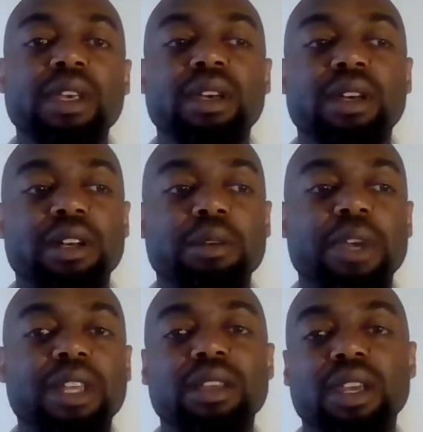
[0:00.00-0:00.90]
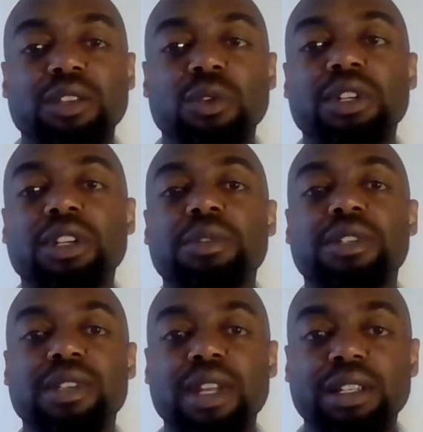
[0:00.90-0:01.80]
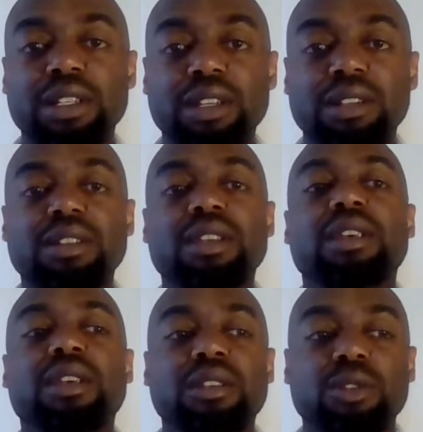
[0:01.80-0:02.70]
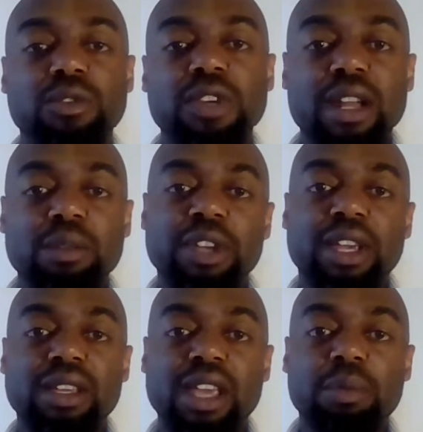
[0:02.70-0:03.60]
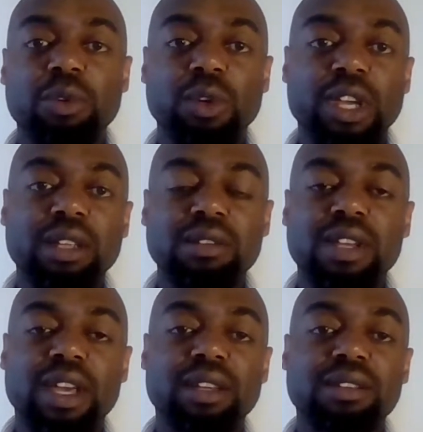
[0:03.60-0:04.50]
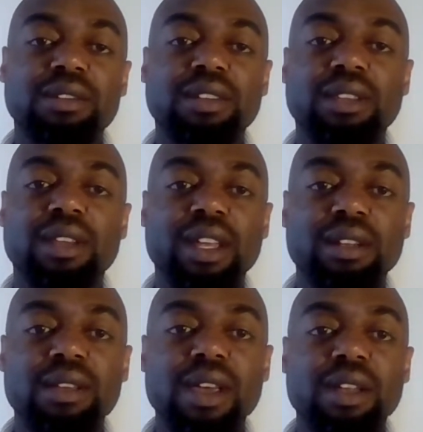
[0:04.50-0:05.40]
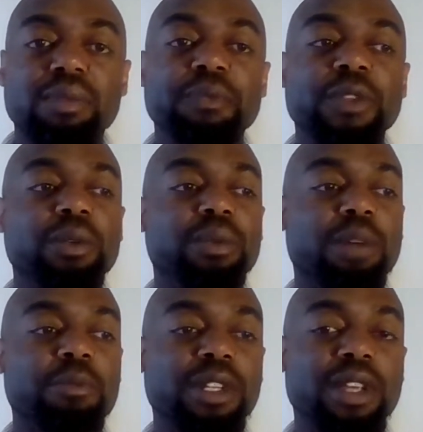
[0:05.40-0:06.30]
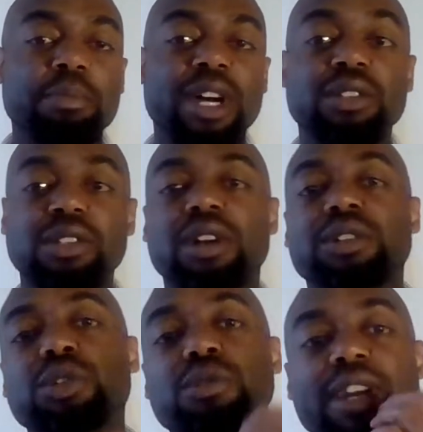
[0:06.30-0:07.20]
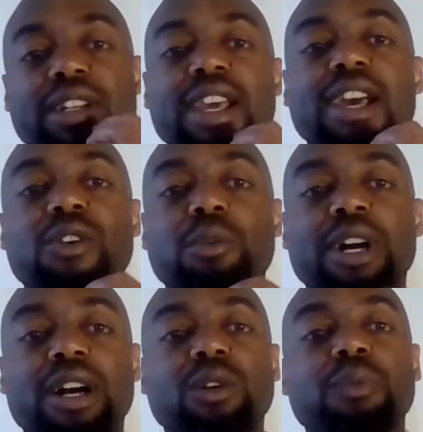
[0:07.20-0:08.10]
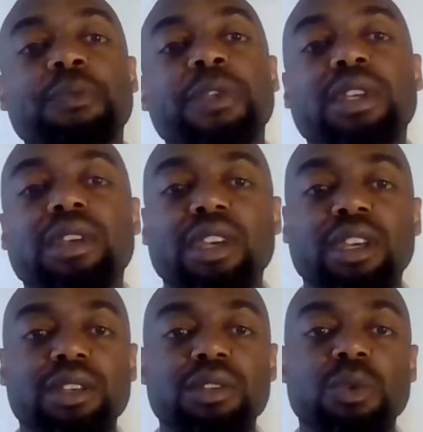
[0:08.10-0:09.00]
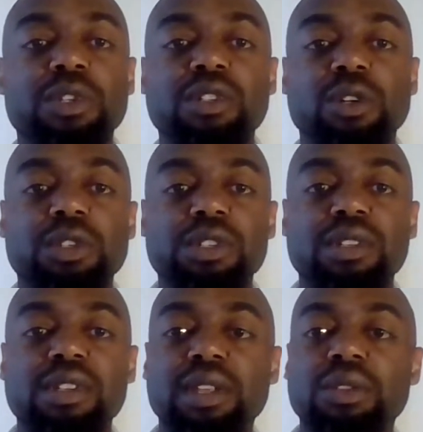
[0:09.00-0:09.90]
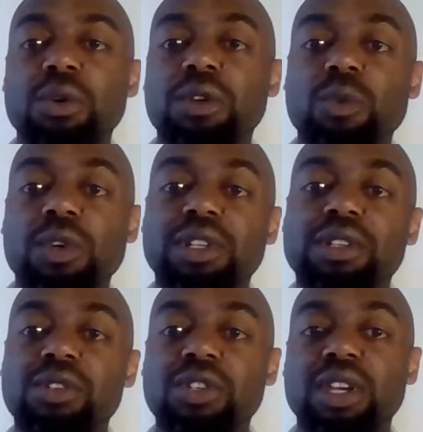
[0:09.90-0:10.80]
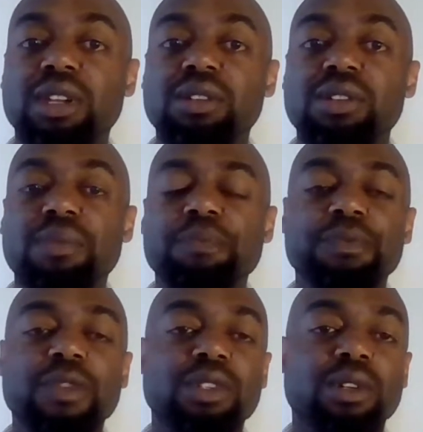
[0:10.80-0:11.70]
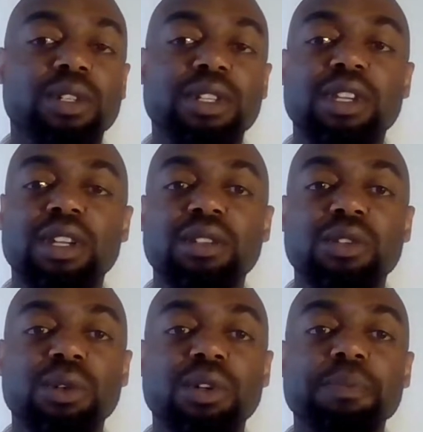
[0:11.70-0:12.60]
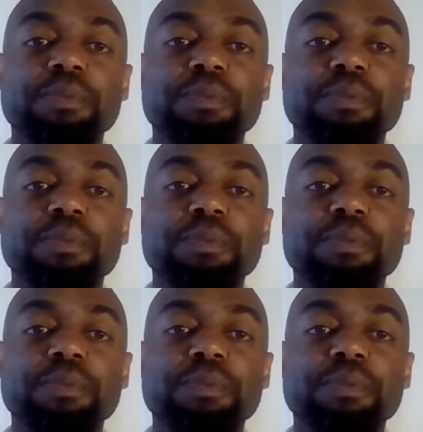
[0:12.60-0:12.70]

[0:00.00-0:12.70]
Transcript: and then you end up selling it, you've got to pay capital gains tax at the end of that. What I'm about to talk to you right now about is what's known as the 1031 exchange. So let's get into it.